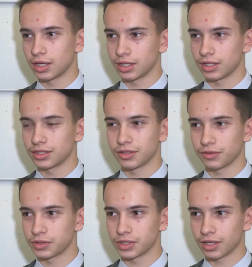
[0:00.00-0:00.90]
and
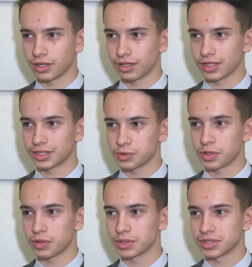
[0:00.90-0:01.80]
that's what I
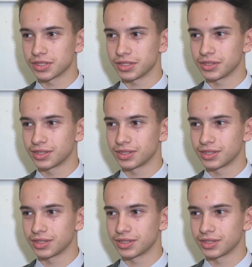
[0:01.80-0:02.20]
want to do.